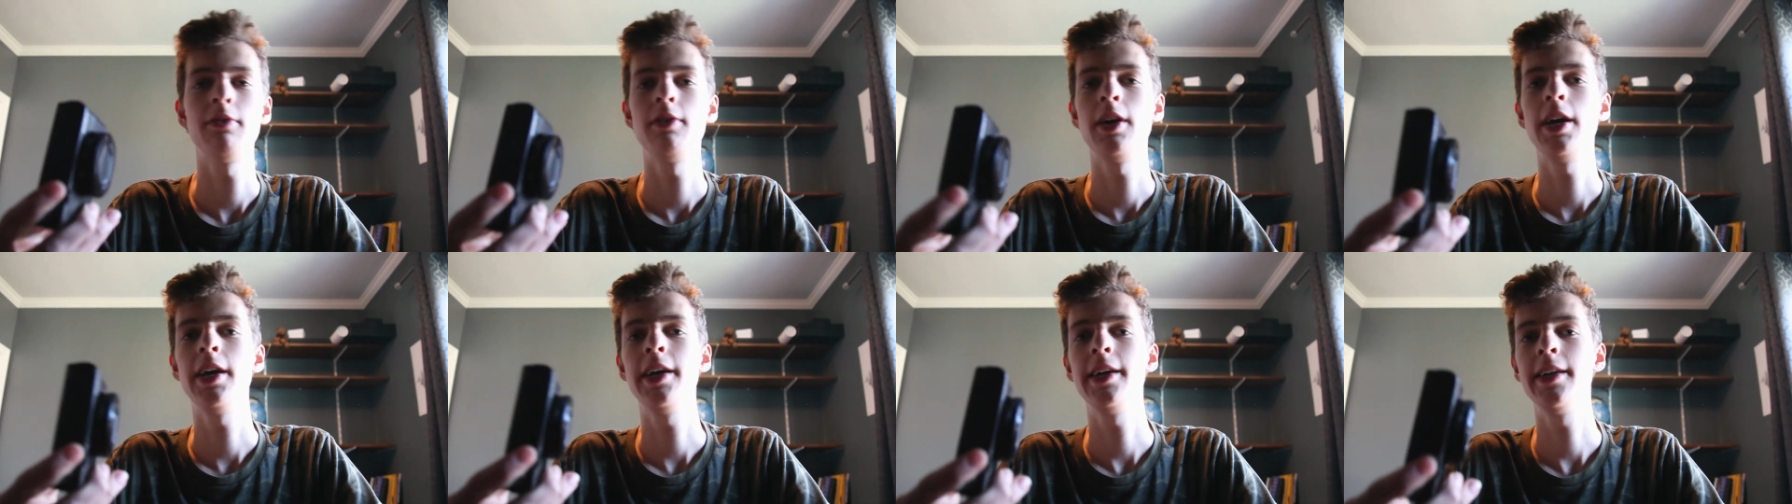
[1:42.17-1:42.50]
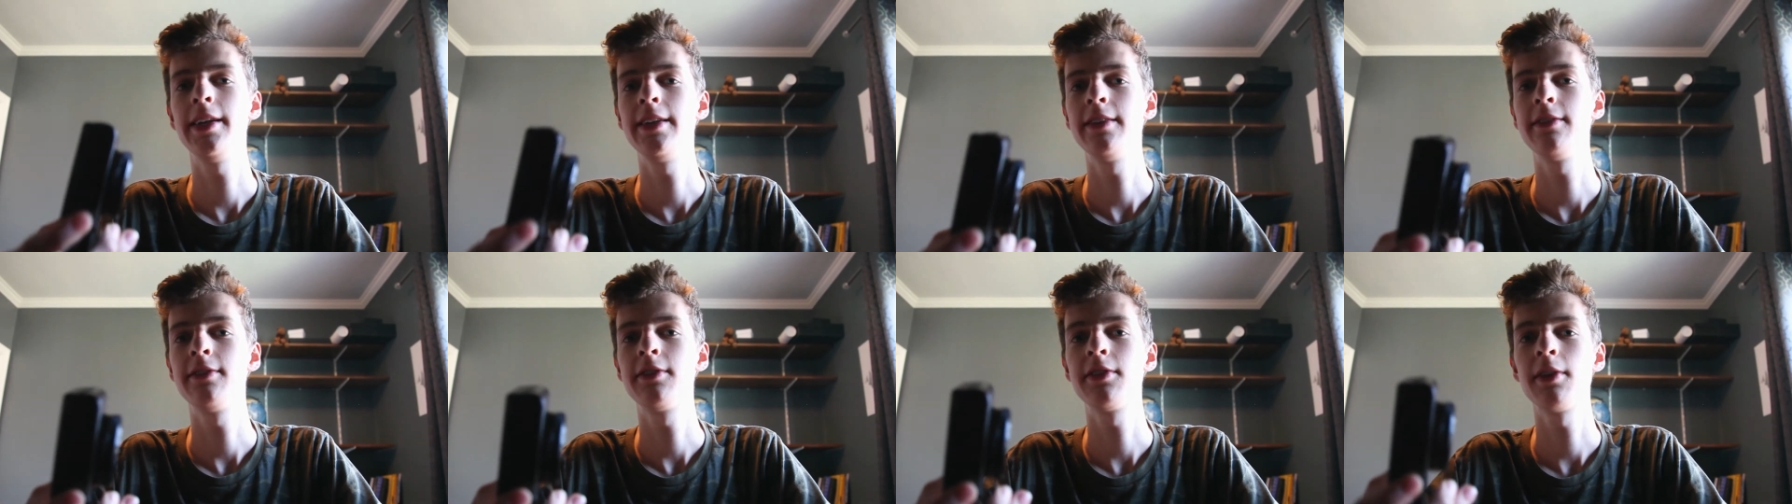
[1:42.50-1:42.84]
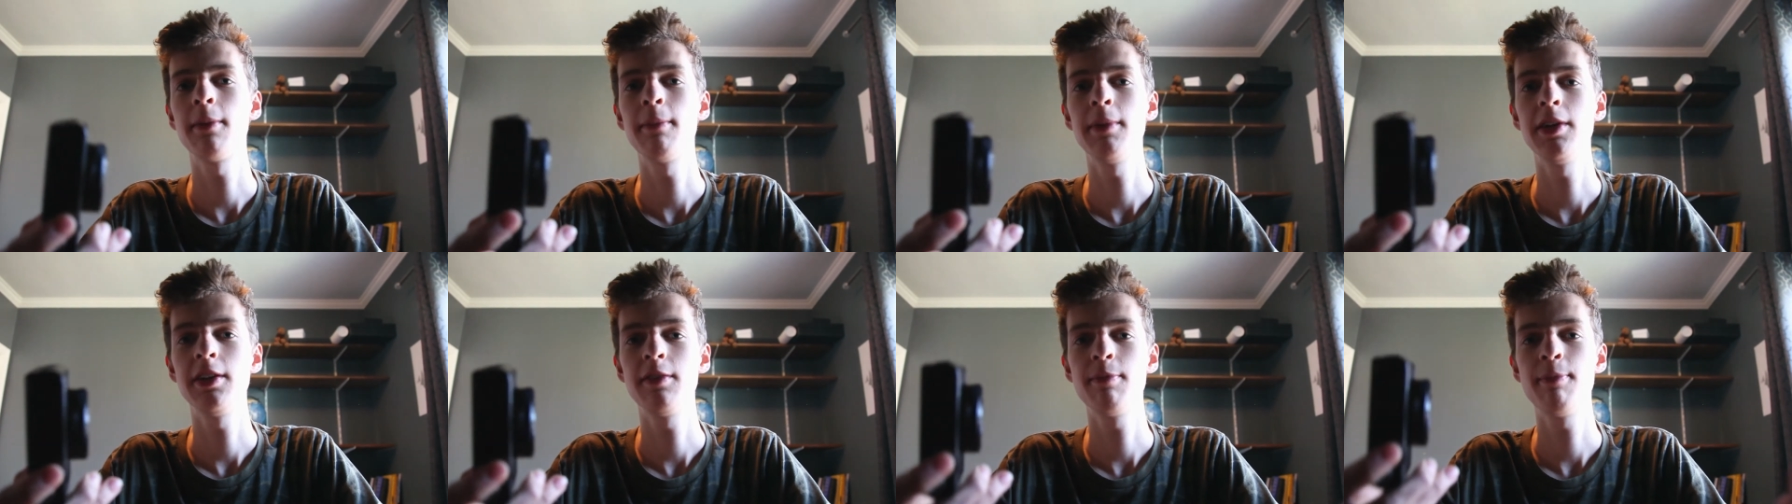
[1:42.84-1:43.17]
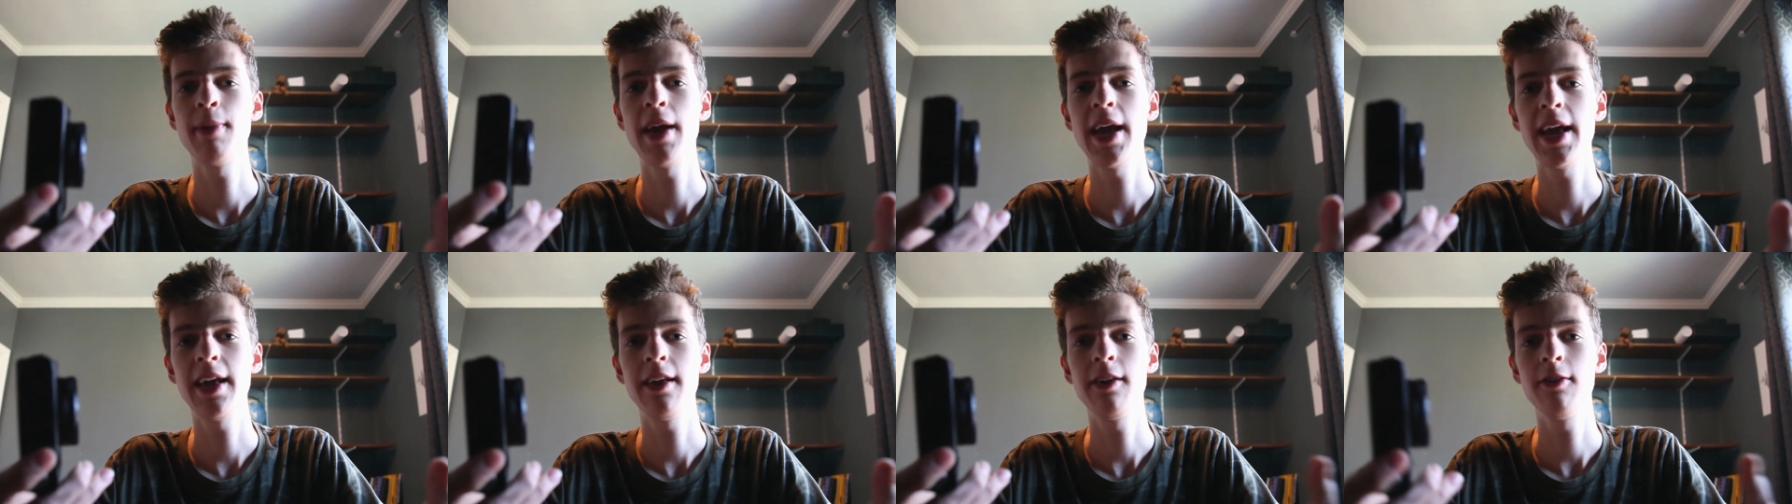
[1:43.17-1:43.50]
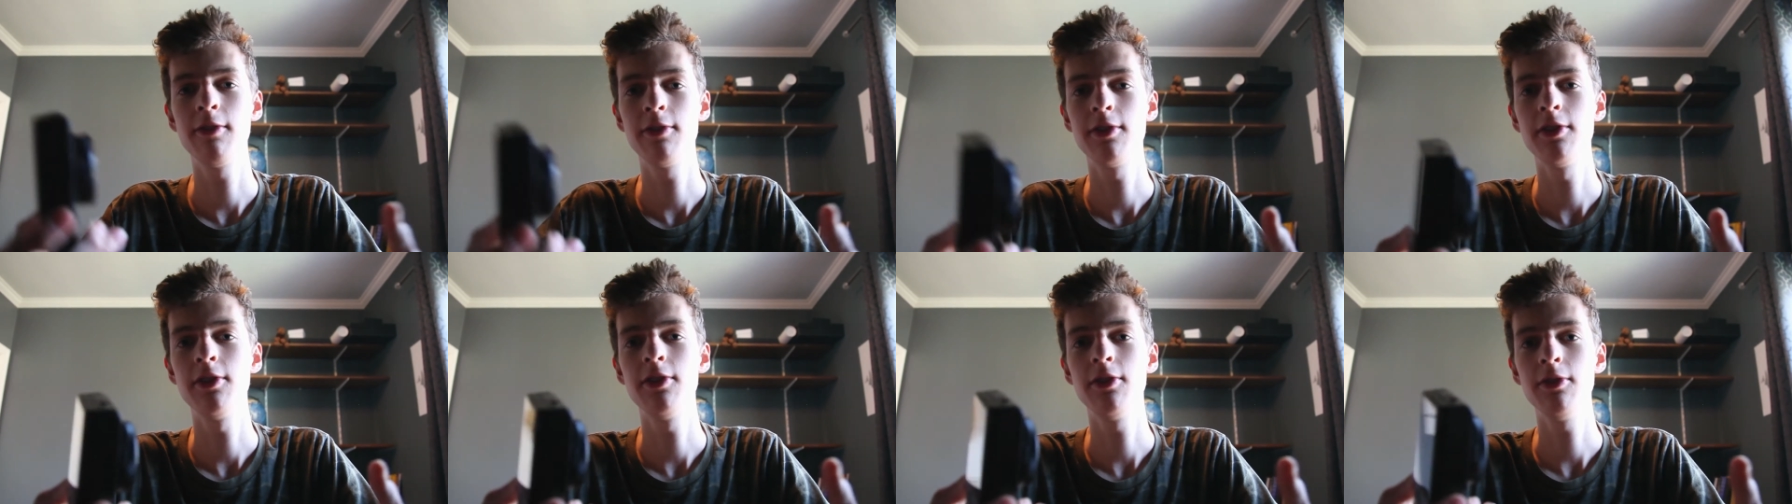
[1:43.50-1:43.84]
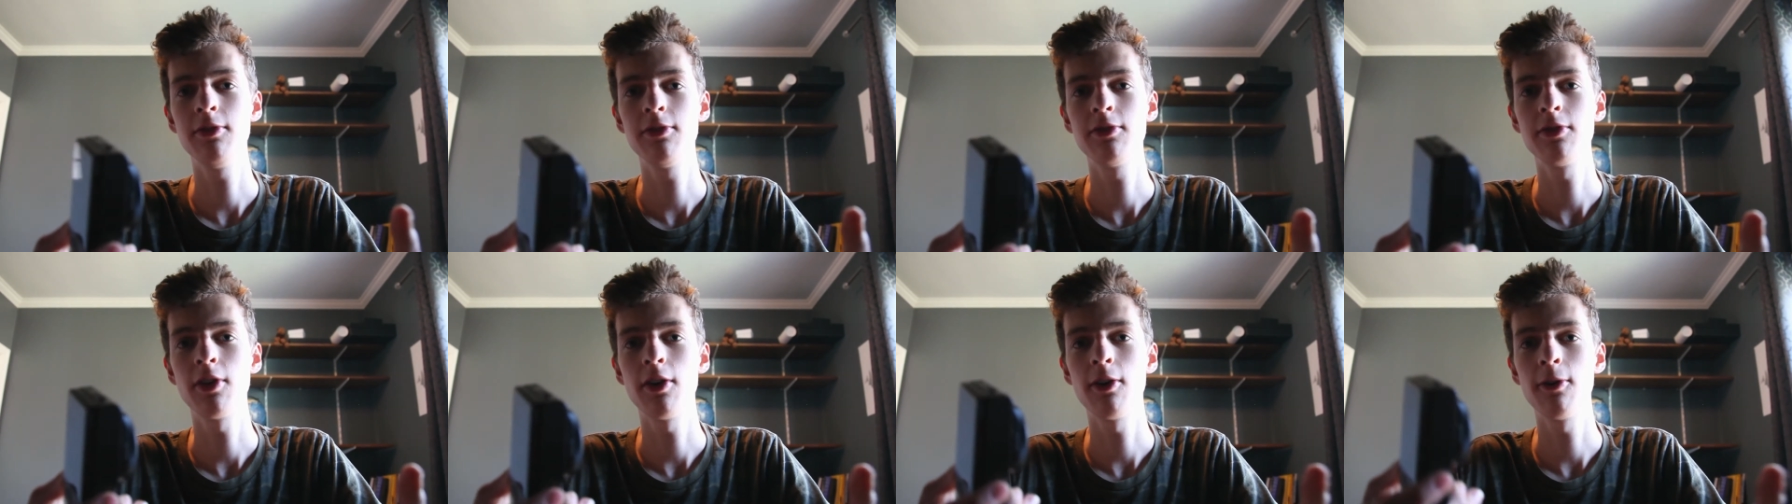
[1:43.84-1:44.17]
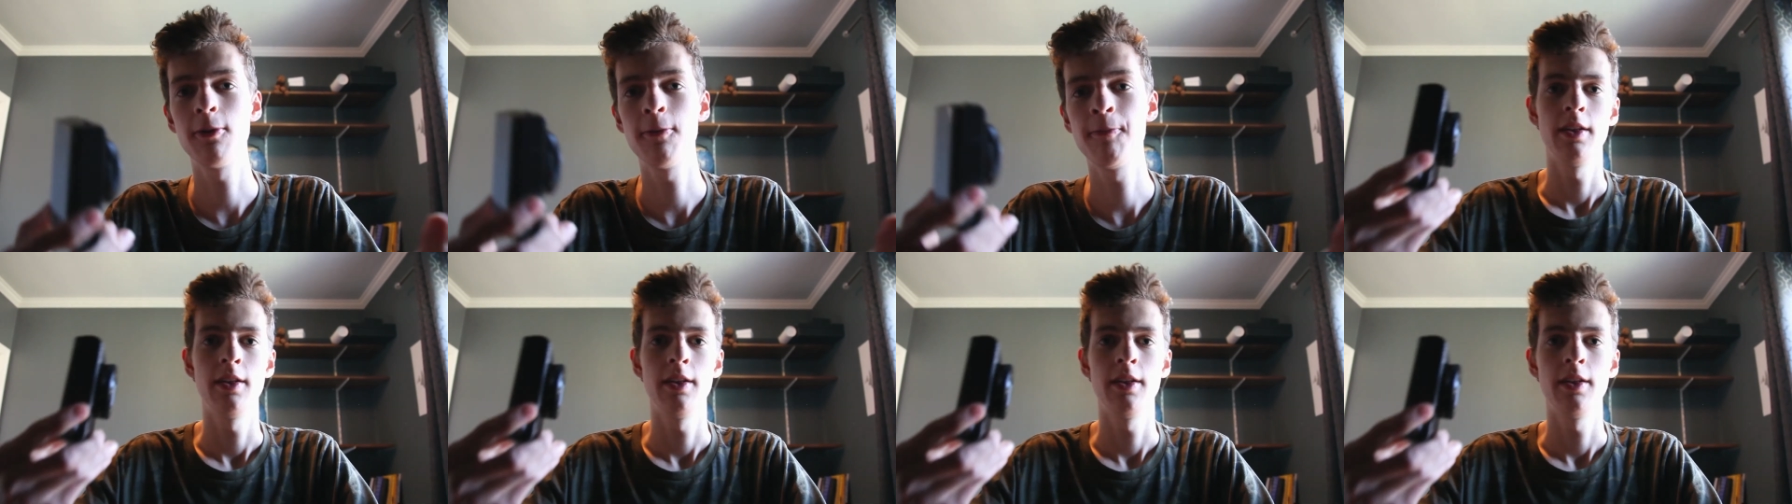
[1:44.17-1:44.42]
and somebody's paying you to do so,